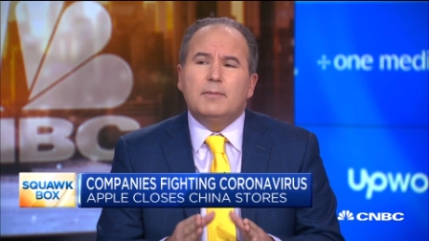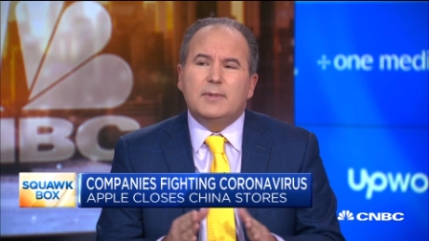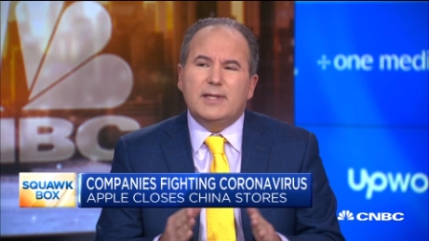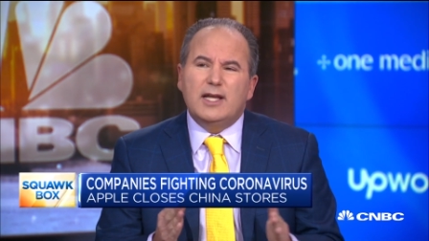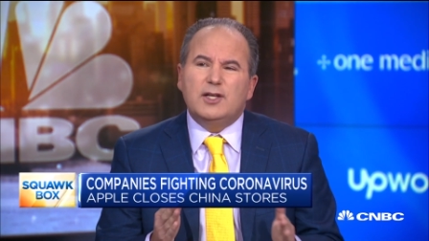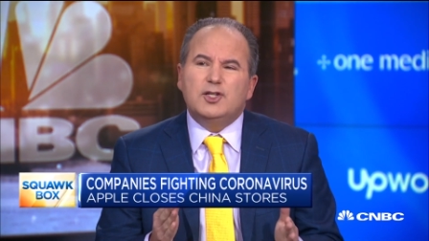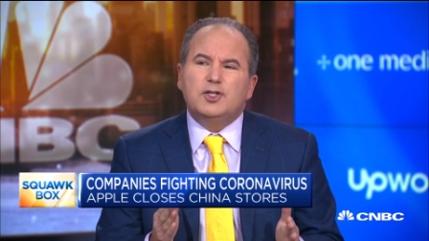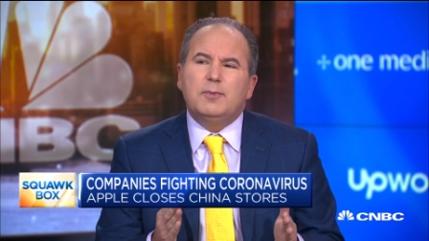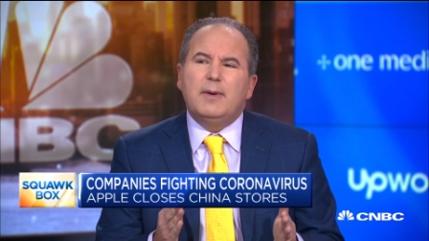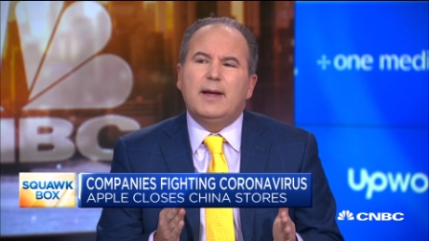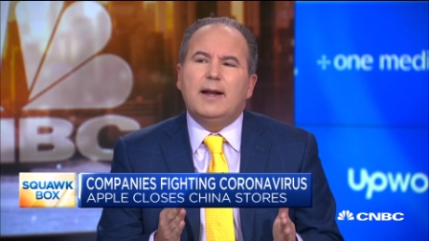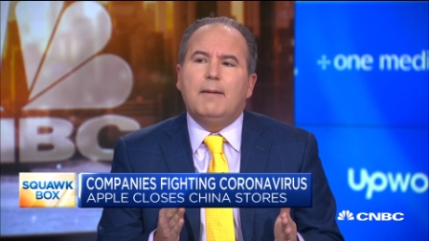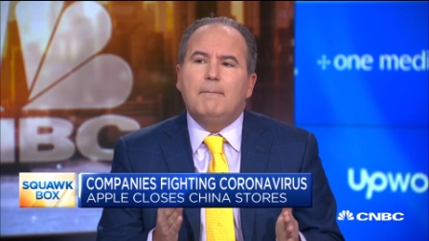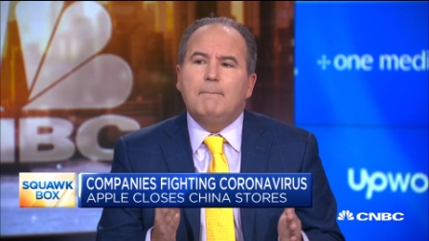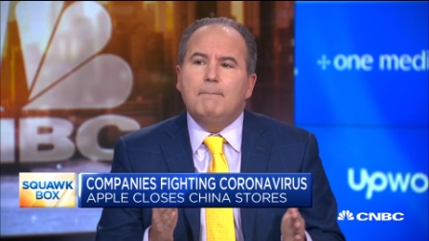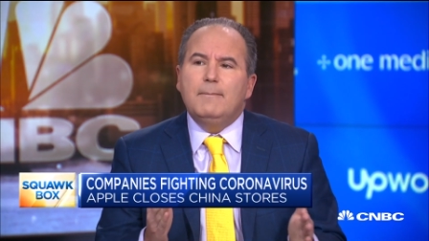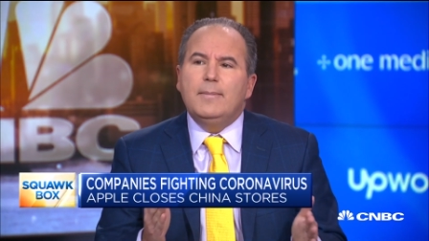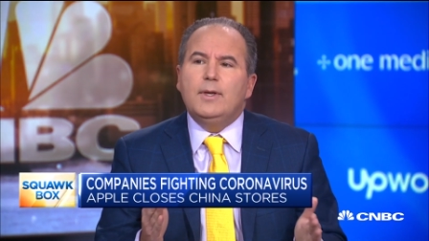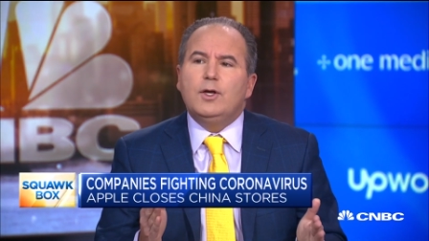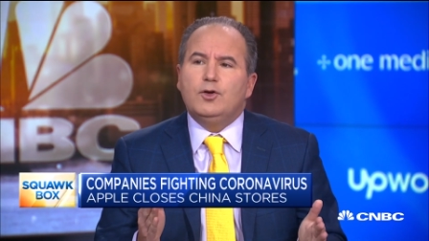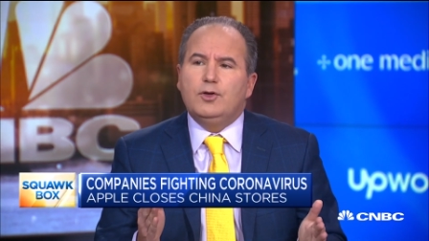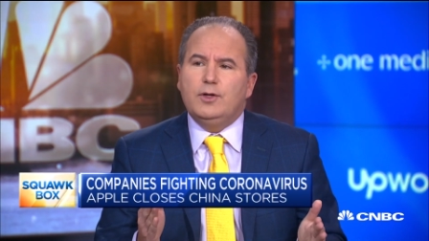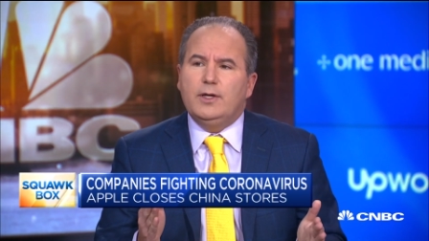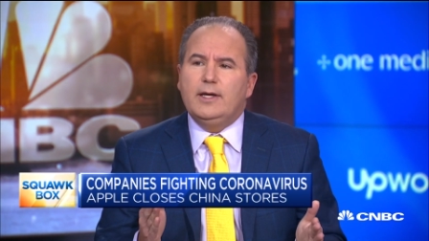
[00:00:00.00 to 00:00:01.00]
potentially about a
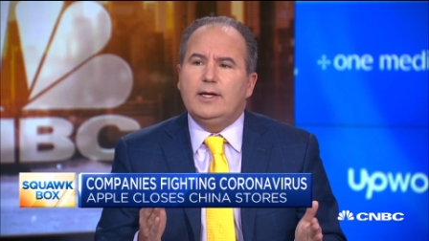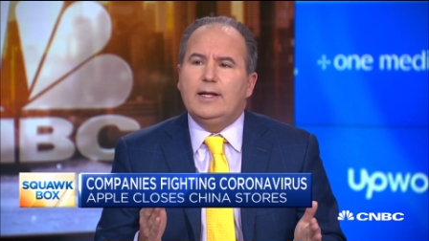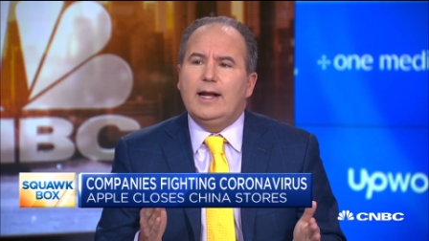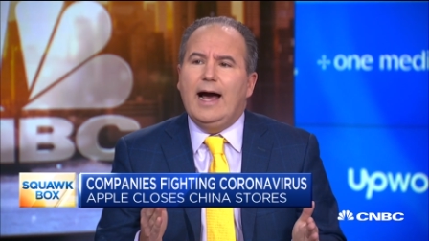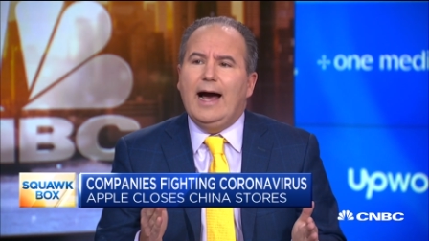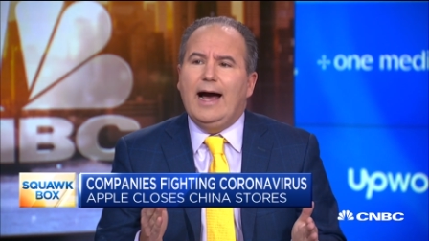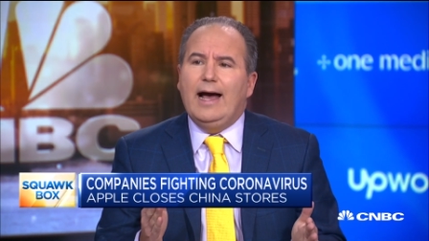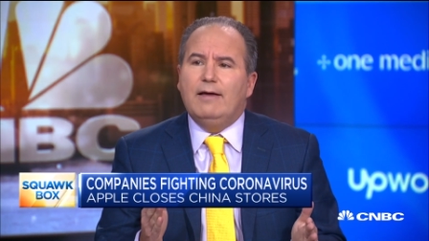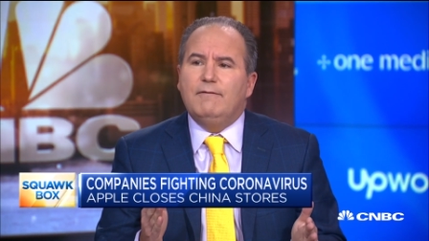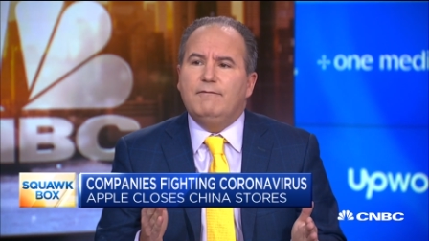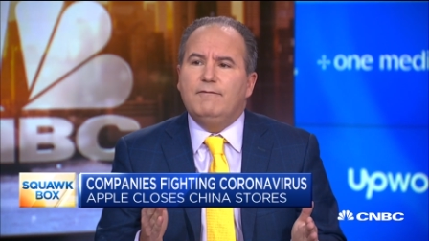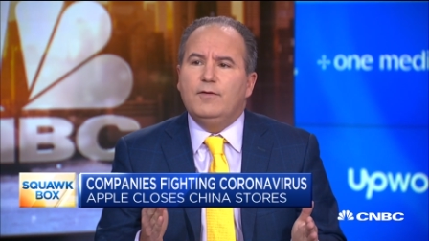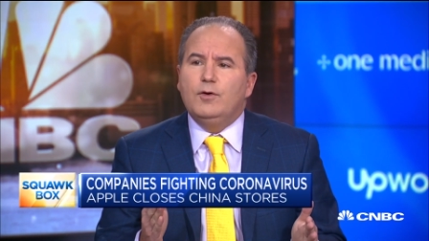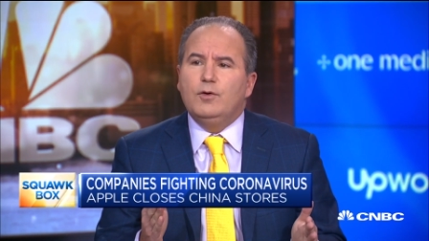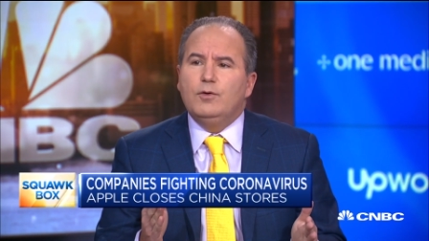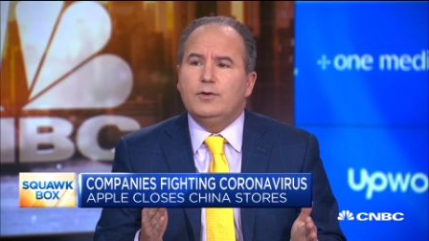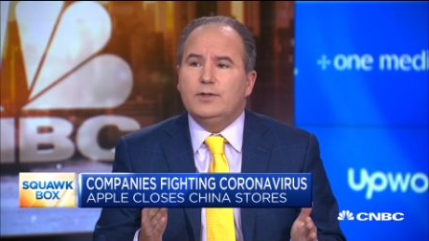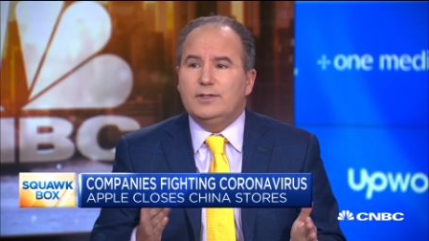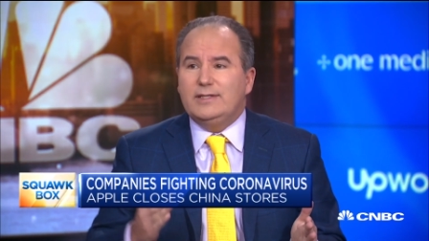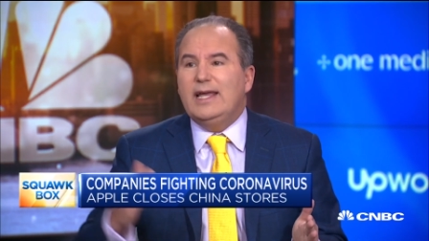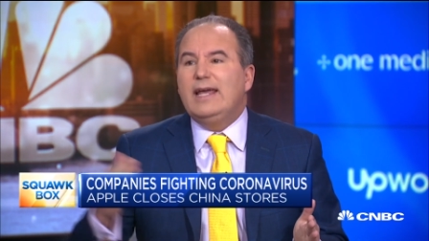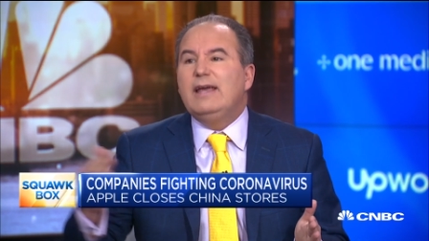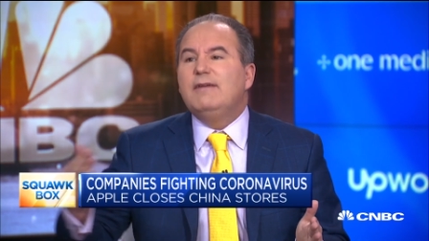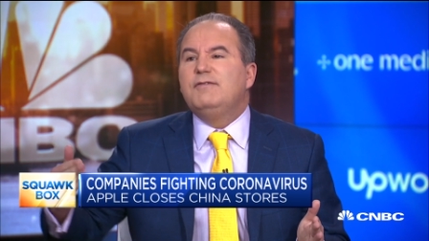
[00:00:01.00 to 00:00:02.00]
million
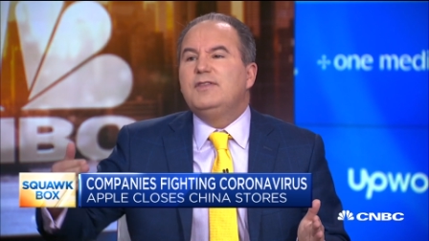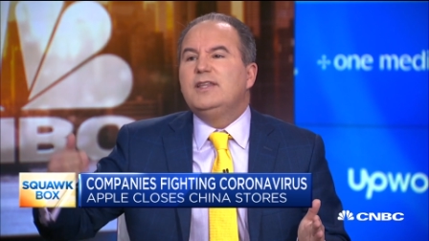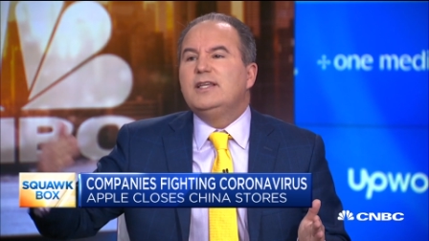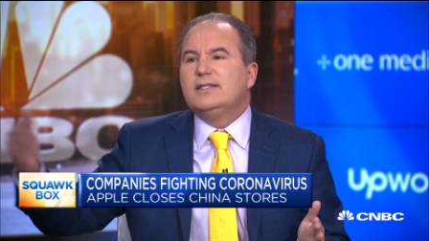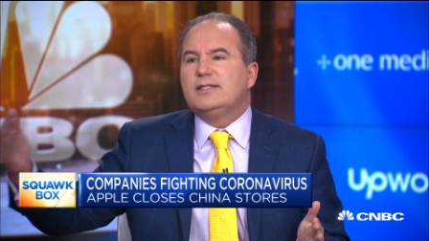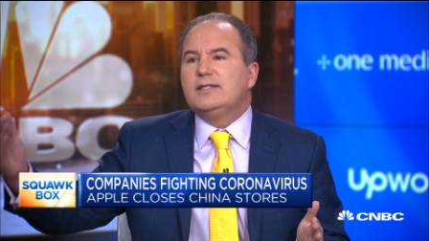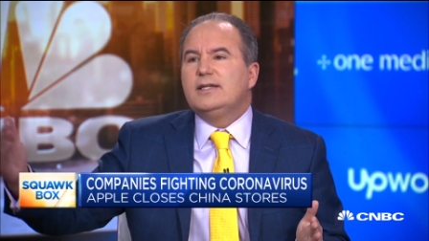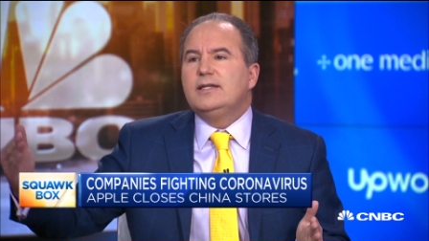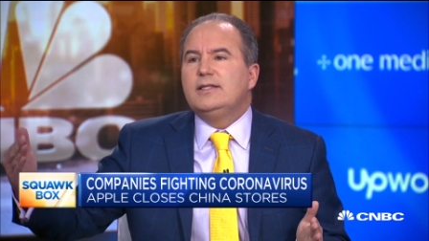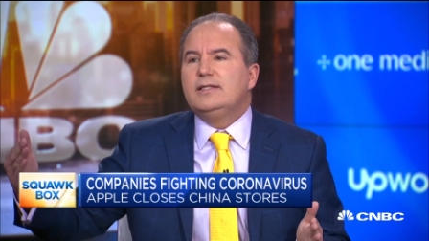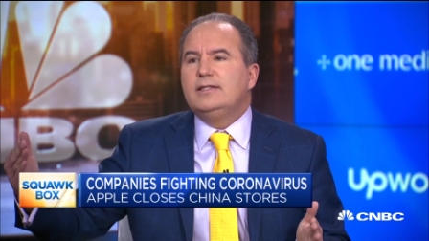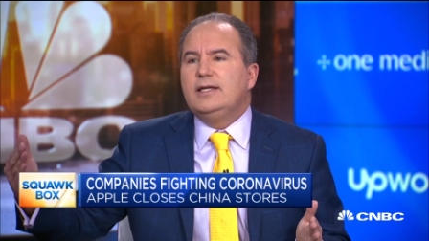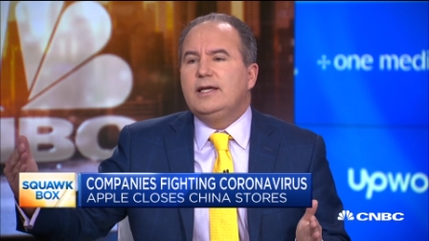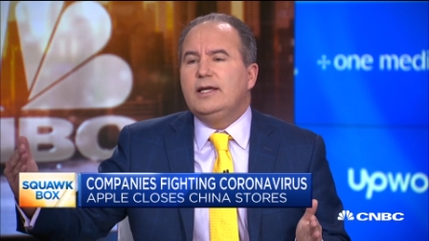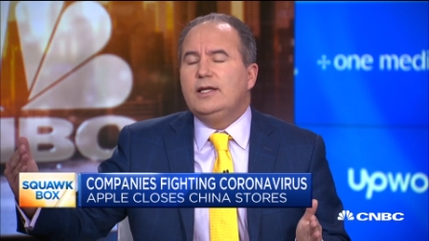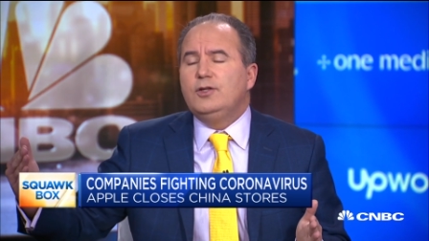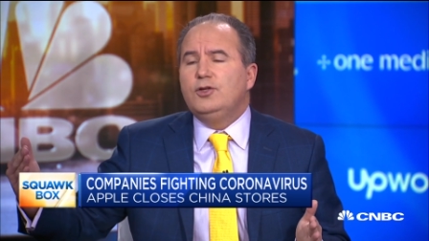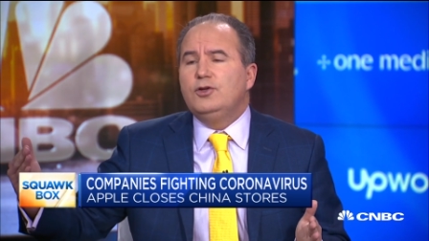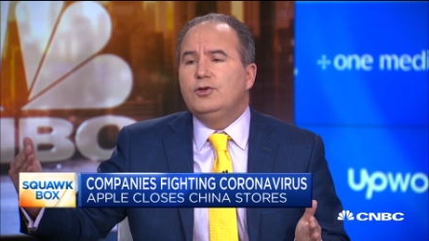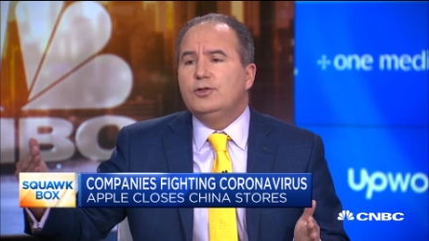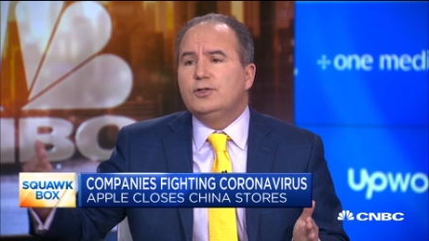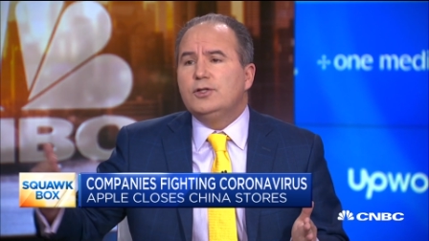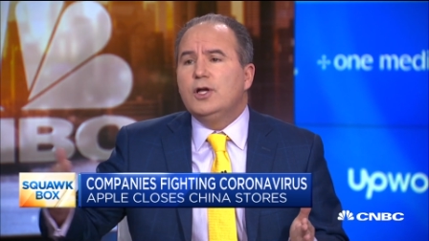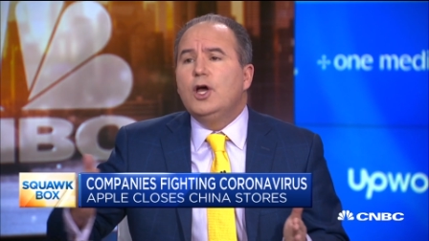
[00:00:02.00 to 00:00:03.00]
iPhones, if this
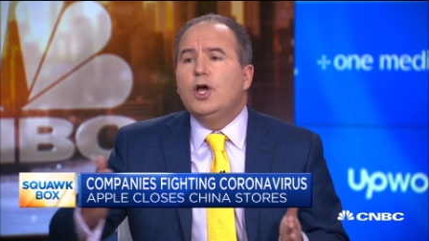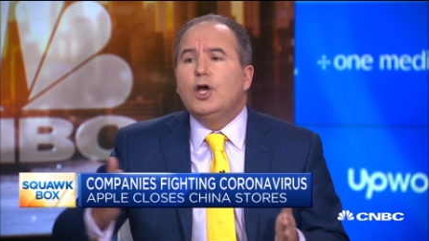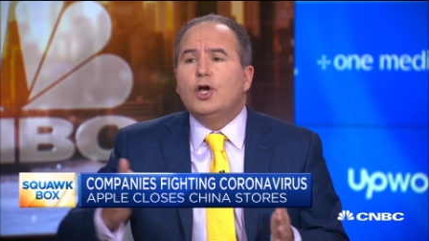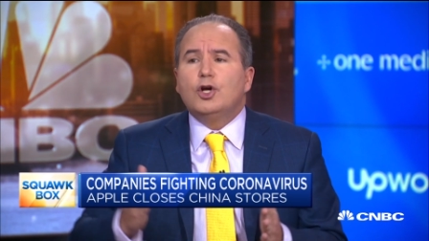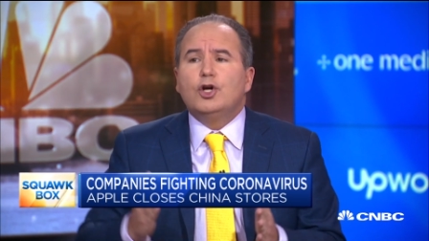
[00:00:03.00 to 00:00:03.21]
continues,